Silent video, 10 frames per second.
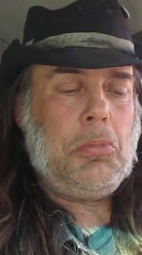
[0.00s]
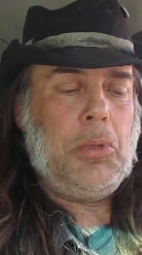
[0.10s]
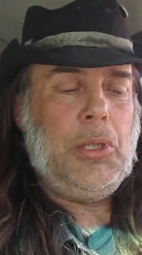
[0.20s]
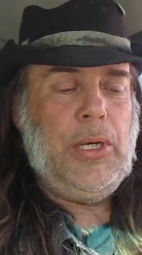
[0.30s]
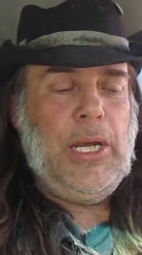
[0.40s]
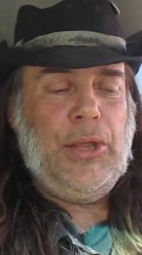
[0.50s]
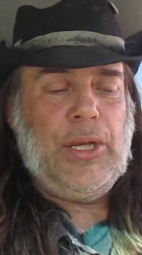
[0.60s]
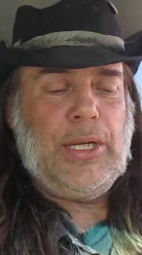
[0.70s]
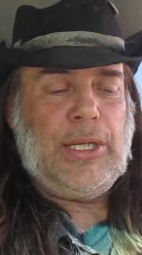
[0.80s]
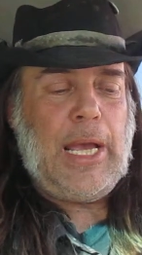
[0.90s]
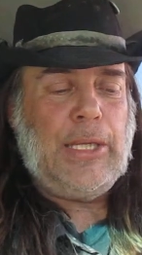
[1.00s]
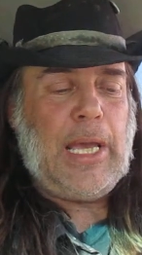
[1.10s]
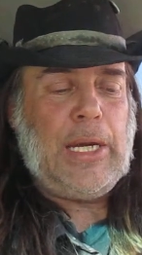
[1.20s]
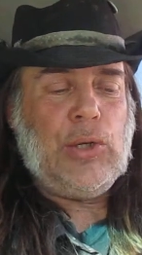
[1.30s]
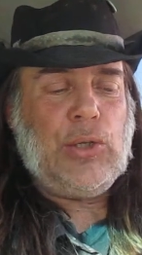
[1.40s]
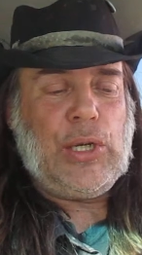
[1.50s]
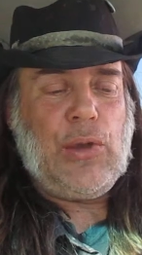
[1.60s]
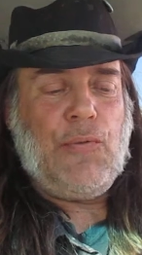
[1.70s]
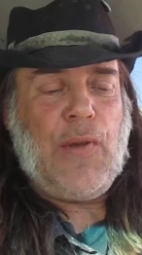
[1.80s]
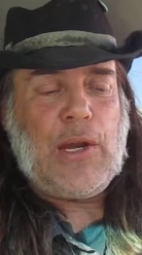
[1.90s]
intense energy
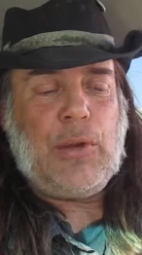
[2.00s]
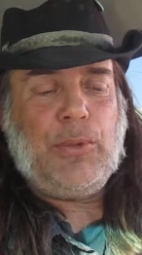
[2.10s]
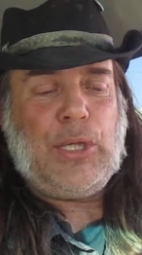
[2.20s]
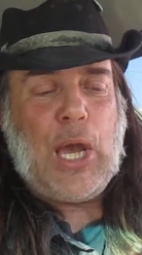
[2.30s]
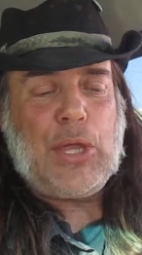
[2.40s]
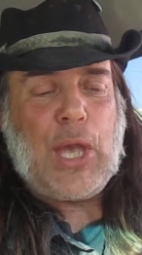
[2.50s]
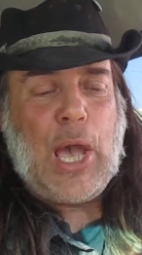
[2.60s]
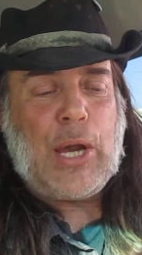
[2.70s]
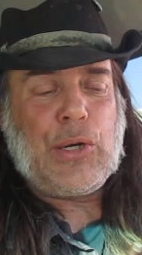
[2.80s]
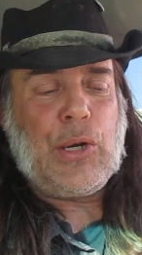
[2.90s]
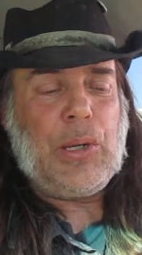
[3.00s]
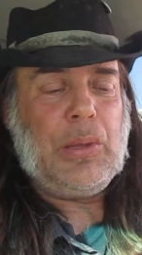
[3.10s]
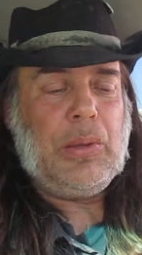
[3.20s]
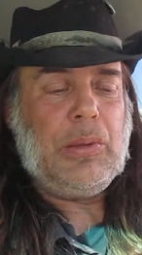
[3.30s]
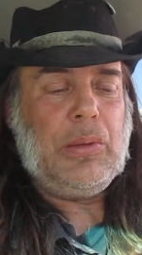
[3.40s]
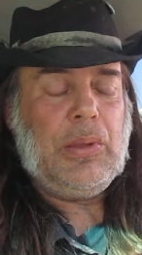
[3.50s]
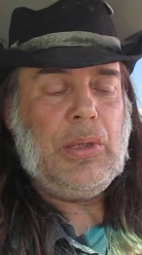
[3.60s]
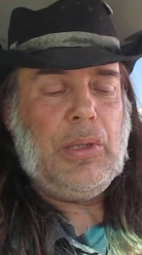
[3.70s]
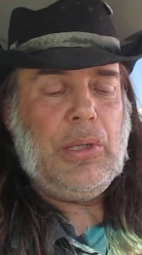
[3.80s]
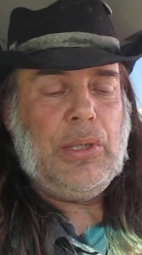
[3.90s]
of Venom Death Adder.
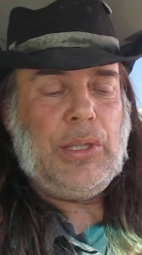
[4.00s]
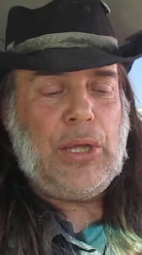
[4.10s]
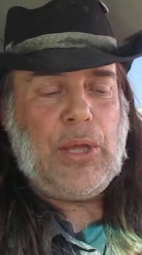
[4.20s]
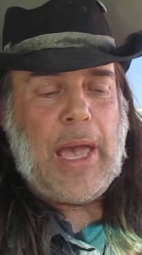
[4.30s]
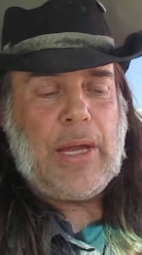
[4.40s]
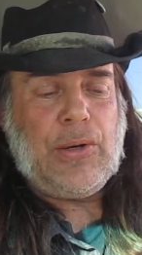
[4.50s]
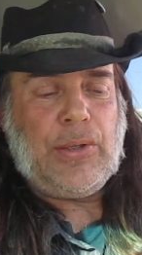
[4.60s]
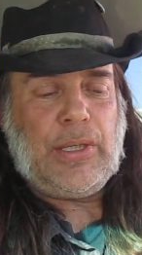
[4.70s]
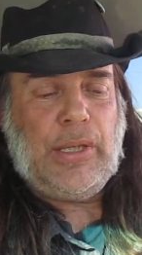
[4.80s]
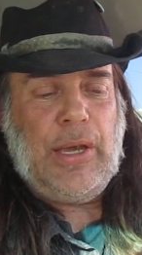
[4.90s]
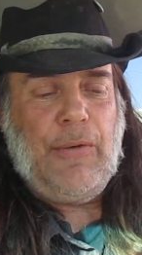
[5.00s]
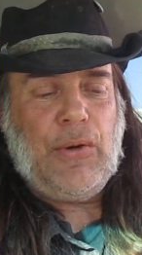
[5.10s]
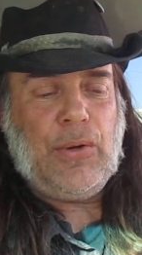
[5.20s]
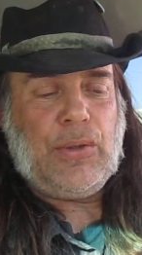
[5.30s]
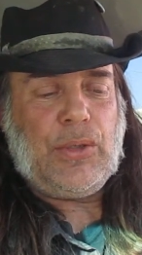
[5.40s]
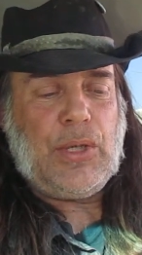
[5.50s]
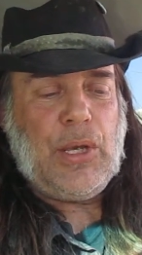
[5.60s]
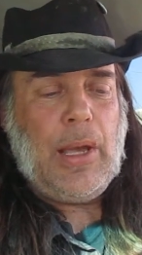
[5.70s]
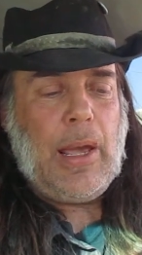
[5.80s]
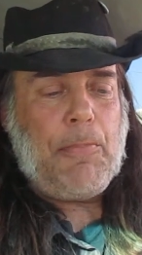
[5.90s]
Death Adder delivers
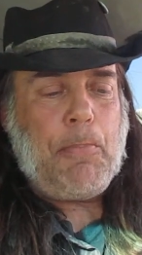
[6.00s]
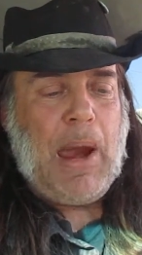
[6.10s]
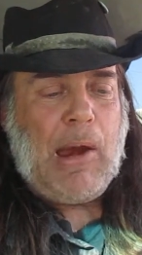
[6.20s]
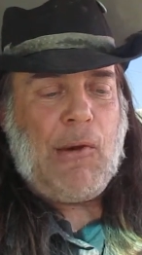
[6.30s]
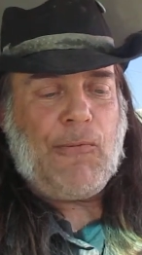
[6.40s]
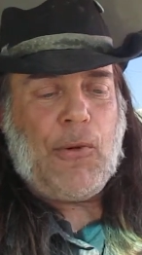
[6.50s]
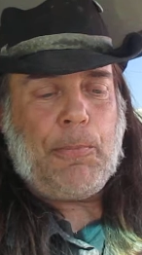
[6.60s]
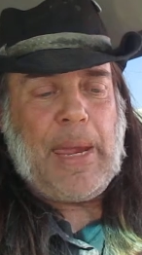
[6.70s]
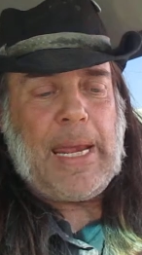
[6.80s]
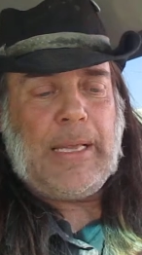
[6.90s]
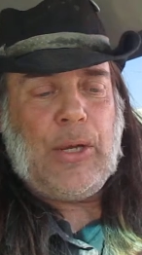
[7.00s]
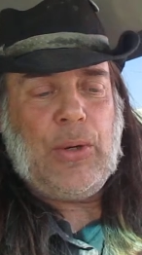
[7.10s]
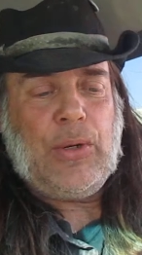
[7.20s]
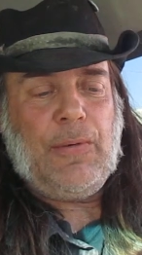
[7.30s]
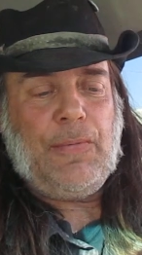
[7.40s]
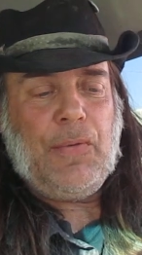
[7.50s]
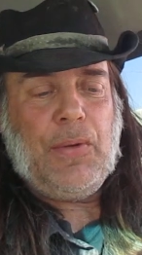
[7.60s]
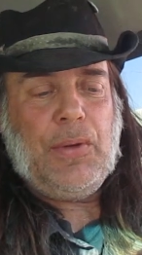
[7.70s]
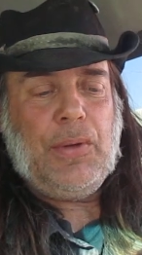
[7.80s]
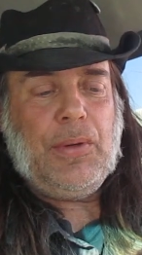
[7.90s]
a powerful payload of
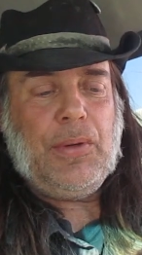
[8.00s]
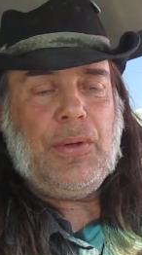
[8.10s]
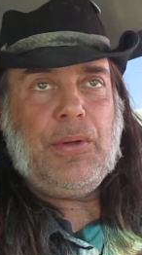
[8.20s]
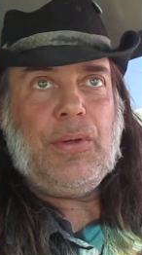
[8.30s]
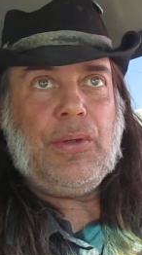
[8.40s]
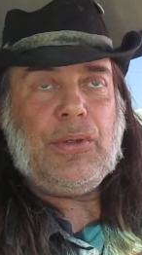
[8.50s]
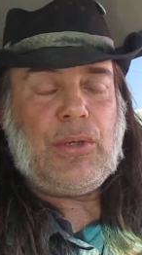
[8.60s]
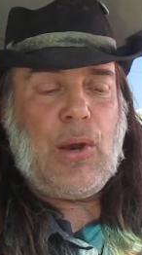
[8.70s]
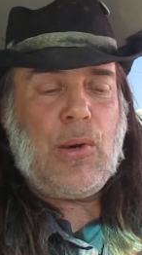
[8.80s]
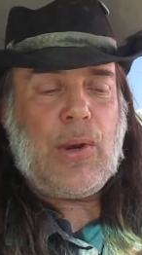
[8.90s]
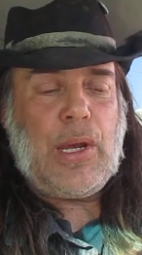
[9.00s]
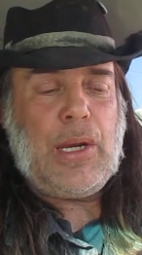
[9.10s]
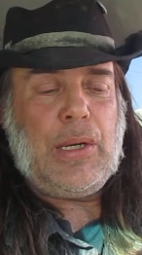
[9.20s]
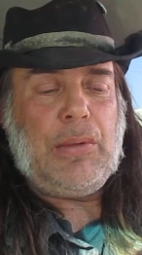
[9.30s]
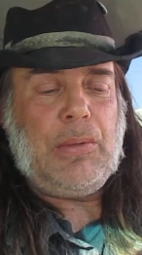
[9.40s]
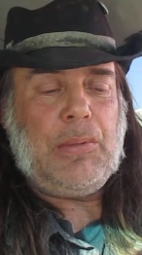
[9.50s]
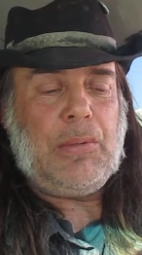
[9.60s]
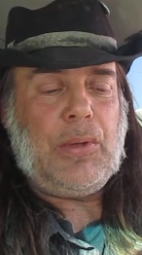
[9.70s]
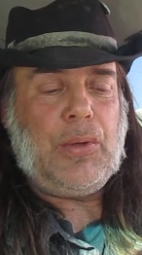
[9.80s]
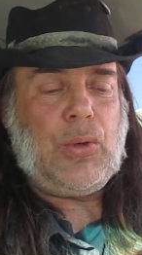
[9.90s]
taurine,
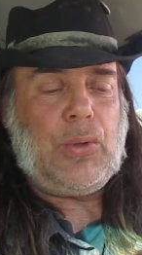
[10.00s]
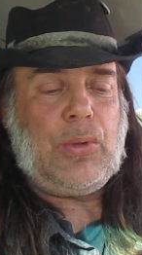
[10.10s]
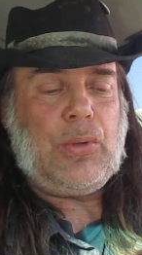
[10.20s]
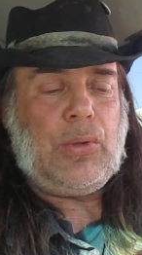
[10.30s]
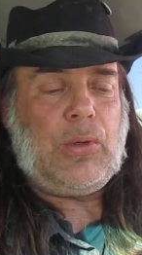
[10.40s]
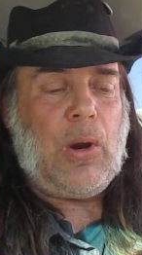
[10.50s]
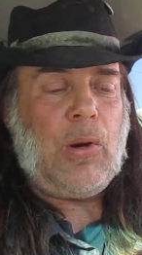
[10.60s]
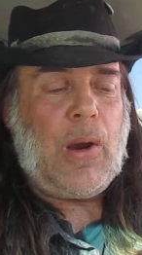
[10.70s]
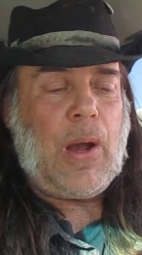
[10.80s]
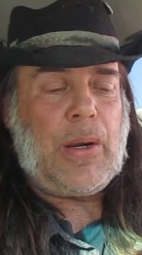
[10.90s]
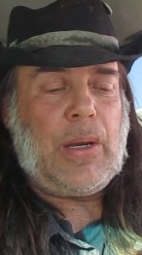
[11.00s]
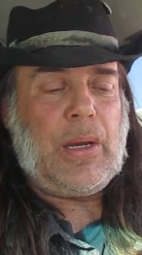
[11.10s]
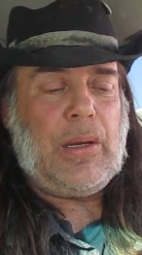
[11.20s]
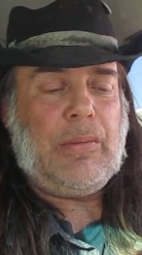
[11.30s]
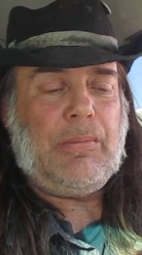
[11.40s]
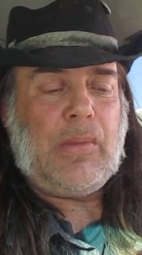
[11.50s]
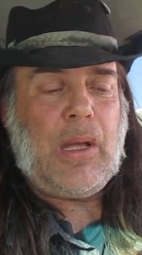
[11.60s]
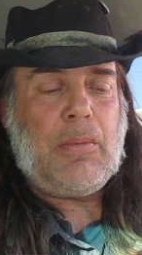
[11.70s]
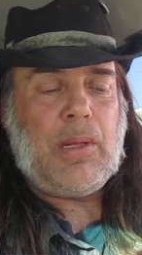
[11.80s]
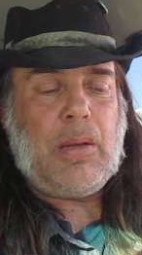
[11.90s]
guarana,
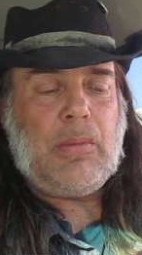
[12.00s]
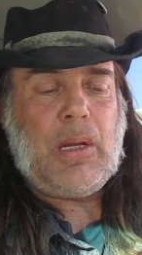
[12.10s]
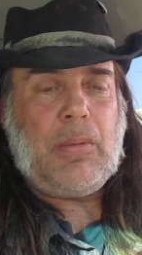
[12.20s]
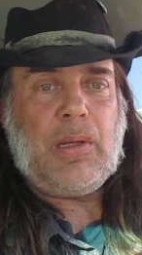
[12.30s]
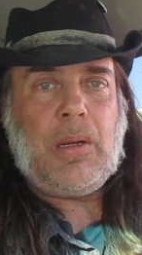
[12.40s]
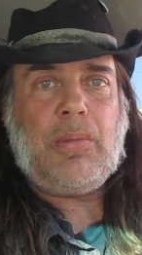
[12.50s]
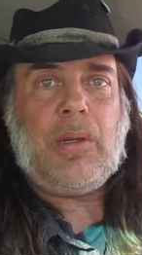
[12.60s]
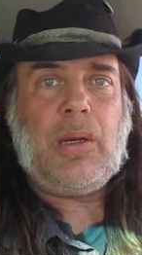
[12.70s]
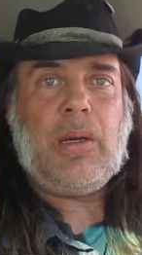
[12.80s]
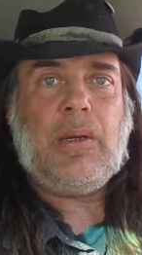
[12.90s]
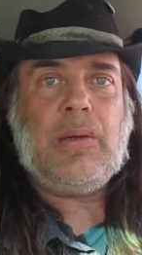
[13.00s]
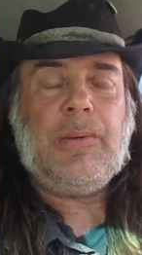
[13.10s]
blah, blah, blah, blah, blah.